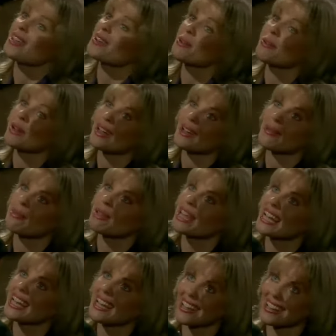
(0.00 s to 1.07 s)
and quit
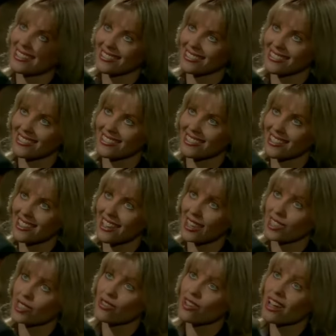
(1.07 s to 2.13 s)
complaining.
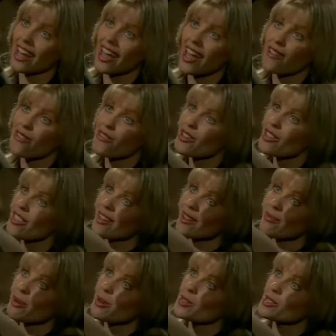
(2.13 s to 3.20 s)
You've got
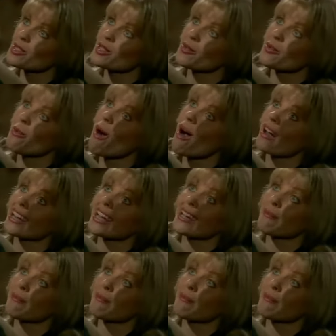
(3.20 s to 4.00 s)
everything a person could want